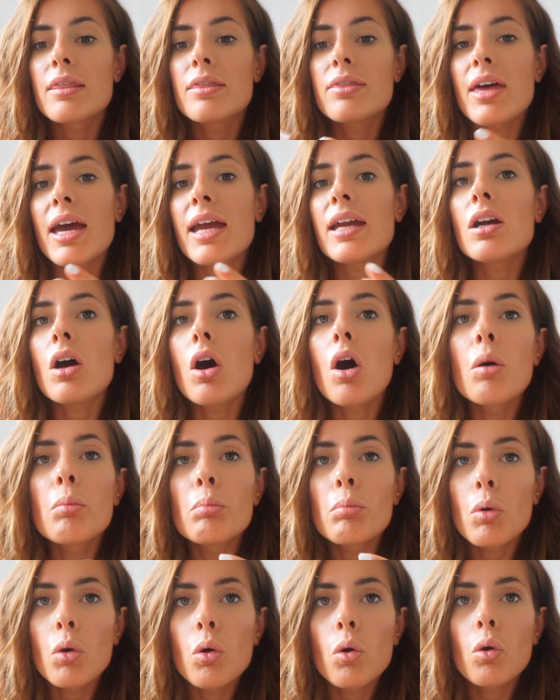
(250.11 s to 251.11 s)
They are
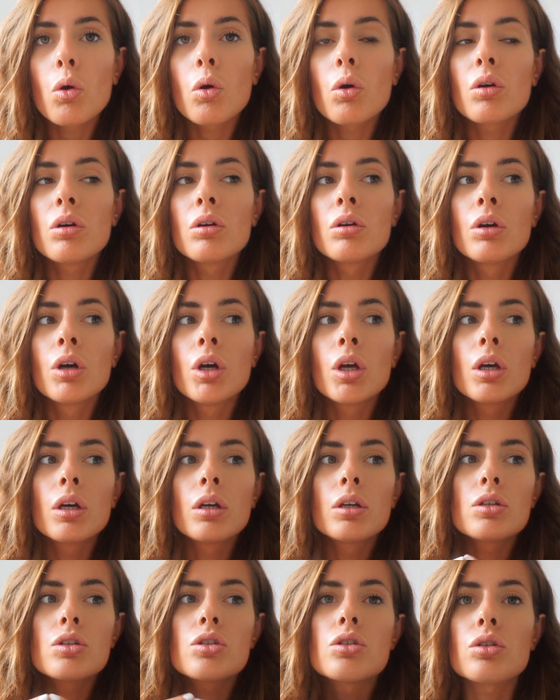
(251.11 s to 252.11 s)
more
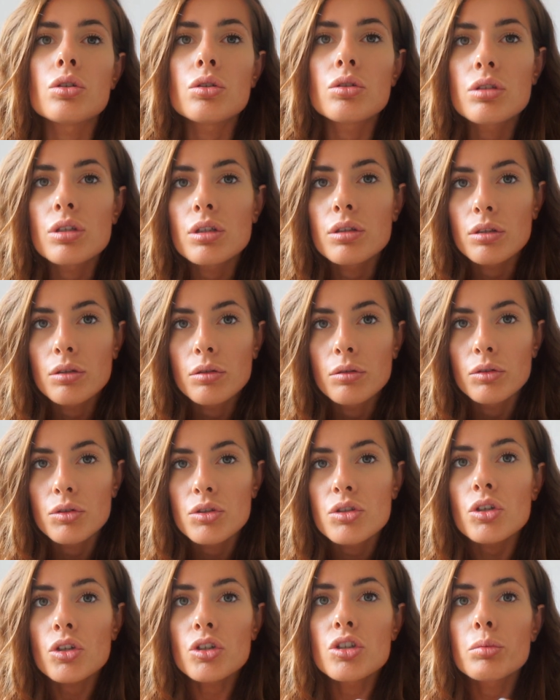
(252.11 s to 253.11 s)

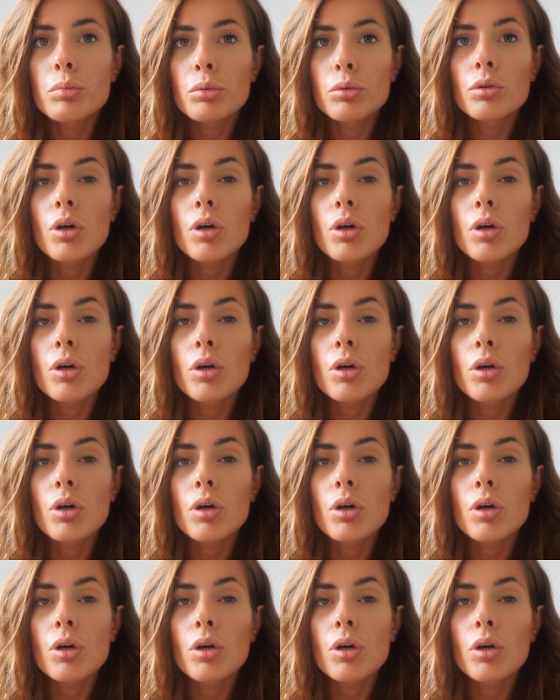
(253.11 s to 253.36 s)
suitable